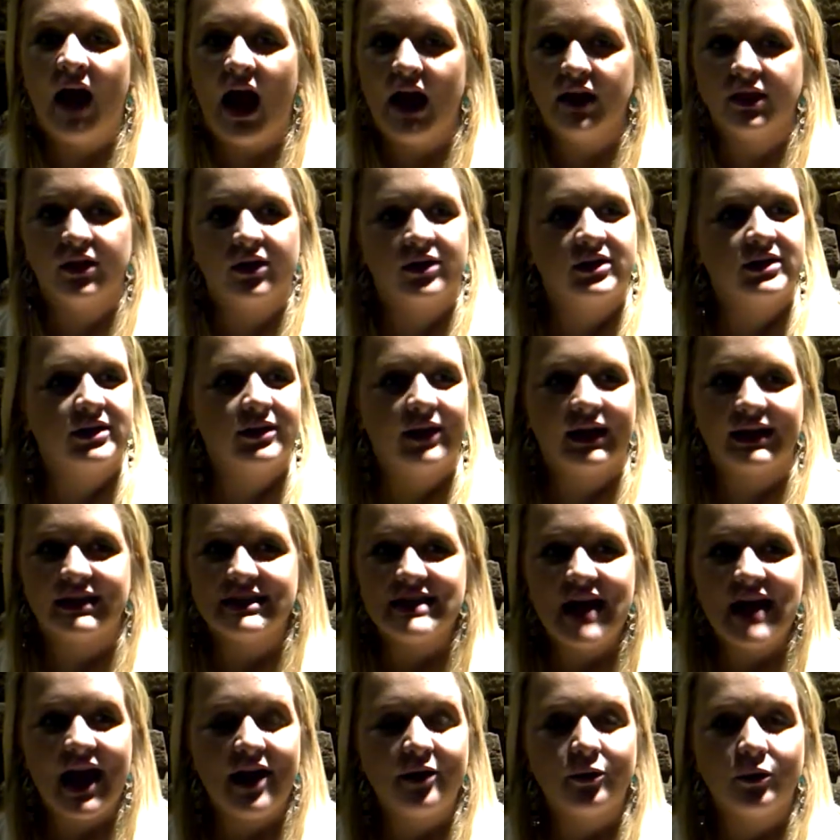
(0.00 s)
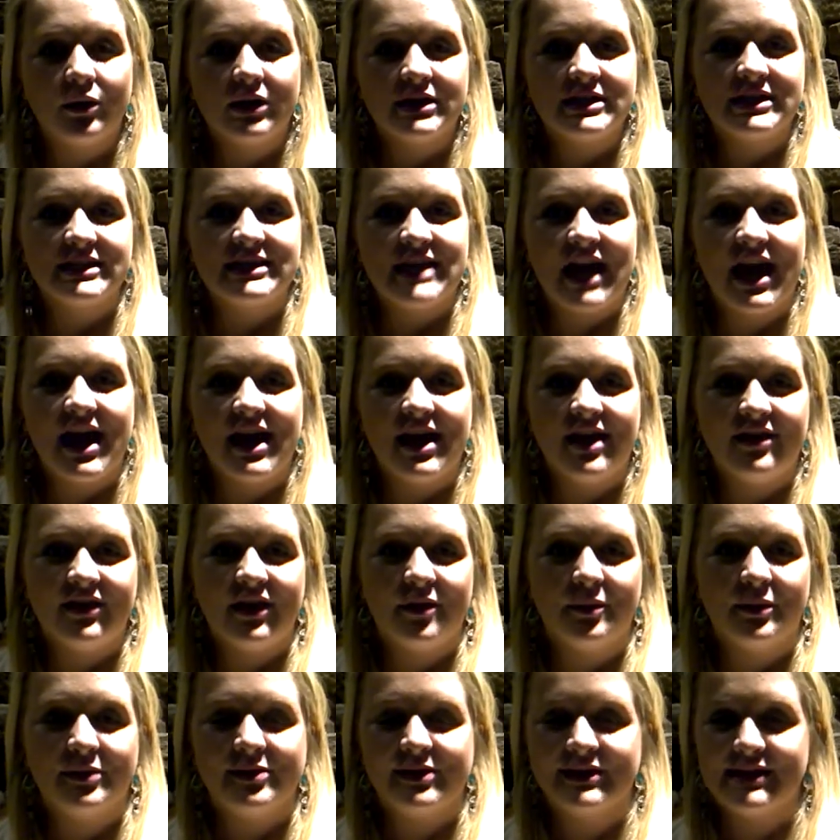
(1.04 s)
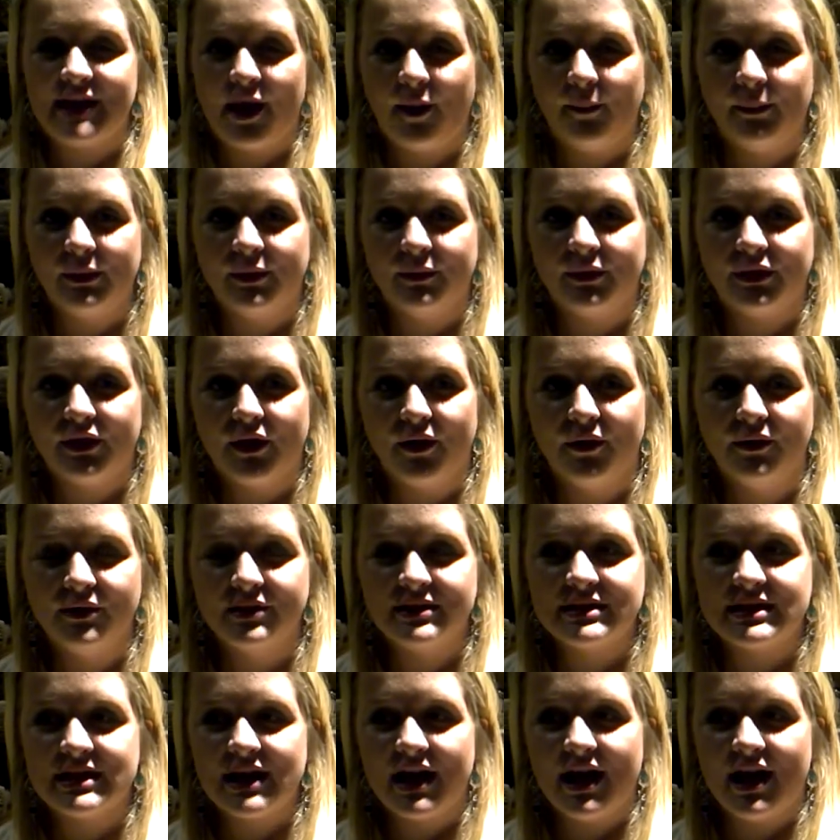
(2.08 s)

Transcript: I learned like 10 words a day, and they would just help me with those.